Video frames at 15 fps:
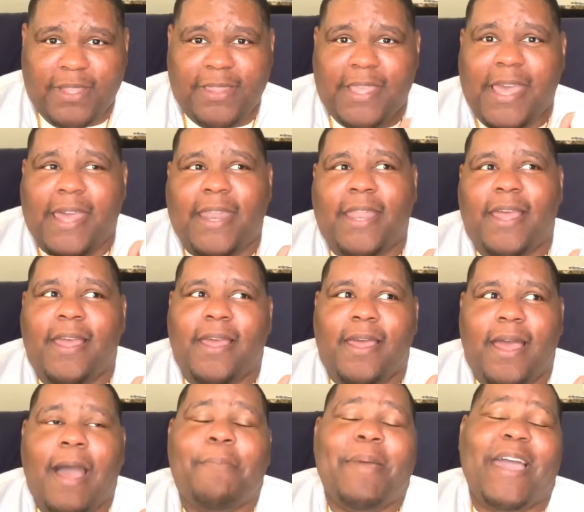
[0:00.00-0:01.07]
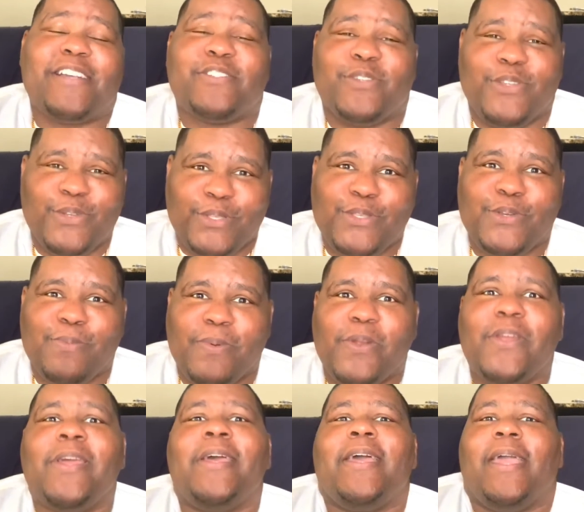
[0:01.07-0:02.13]
that I'm an actual
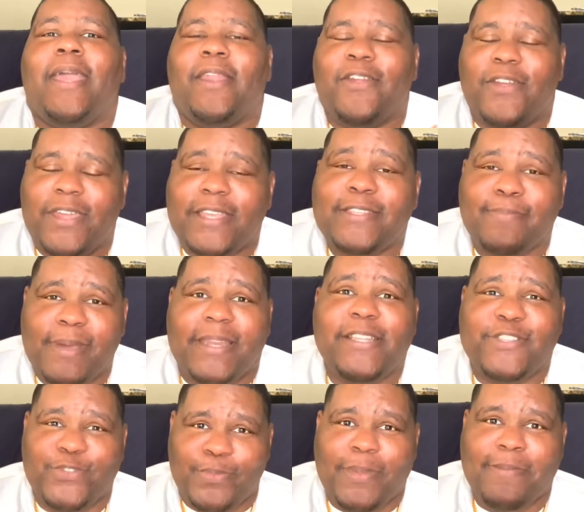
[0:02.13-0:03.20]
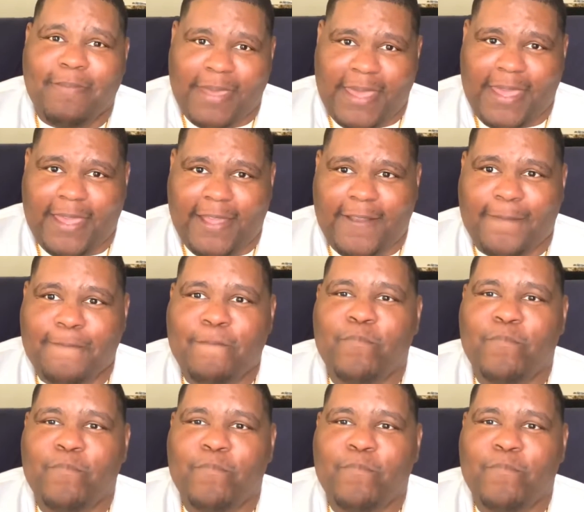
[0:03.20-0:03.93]
YouTuber, and there is money to be made.